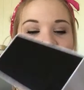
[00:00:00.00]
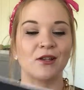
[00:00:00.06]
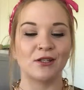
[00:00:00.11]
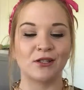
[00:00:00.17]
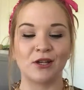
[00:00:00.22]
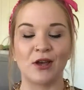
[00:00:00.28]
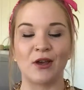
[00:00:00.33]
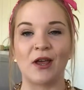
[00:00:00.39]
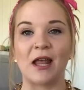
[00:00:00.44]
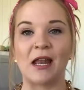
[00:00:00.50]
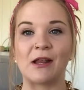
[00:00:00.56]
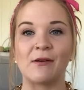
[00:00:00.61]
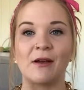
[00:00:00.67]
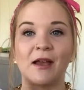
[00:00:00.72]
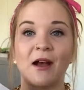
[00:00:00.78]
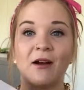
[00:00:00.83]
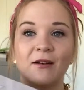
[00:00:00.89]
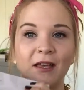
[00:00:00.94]
So
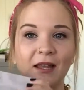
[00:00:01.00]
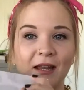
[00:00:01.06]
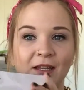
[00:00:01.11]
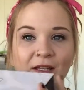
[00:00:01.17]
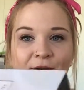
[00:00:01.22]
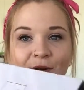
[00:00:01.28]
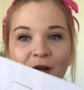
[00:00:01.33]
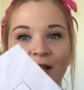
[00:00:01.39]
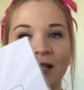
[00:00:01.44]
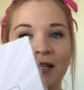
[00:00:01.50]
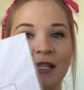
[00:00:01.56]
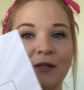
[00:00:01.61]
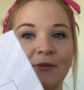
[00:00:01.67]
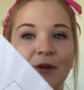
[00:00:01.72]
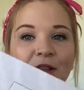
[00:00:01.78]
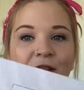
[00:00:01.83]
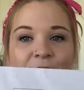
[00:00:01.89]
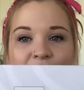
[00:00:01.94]
anyway, I'll get into it. This
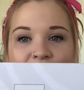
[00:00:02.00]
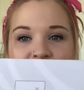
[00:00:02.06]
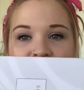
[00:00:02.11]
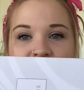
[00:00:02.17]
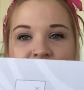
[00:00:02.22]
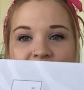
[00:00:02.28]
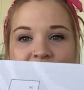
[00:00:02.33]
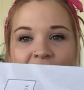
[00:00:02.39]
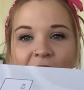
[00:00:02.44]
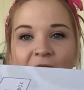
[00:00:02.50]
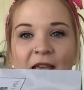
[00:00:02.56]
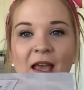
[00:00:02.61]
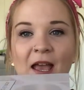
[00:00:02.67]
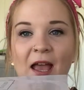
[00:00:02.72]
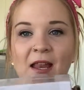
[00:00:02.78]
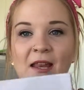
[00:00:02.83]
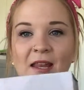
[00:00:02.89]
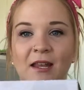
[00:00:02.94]
is what the box looks like,
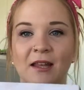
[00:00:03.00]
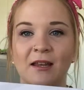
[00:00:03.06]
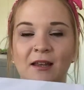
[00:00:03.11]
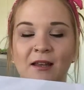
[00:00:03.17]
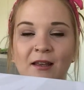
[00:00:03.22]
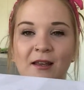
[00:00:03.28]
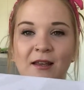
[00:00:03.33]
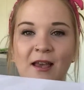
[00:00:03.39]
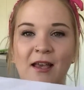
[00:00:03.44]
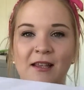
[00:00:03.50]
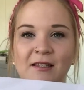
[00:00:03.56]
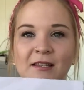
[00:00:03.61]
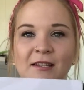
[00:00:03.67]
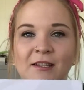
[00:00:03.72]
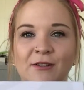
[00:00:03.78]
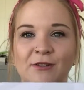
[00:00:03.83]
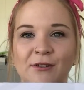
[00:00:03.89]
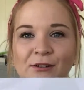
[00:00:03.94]
and it has a
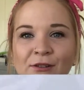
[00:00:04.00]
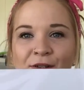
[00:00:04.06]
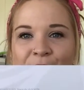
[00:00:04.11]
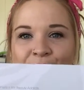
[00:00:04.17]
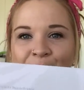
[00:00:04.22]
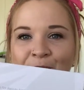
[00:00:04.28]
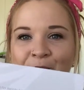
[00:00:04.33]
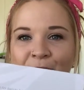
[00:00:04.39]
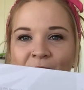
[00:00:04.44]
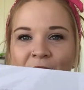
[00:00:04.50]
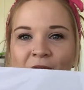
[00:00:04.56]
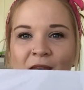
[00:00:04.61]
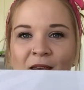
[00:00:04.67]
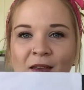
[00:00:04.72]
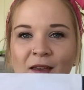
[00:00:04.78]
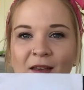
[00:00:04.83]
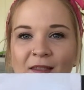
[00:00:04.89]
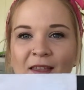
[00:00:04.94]
little
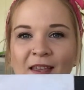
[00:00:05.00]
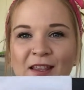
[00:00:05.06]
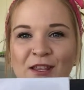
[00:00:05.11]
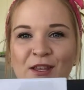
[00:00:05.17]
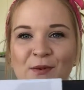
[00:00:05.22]
thing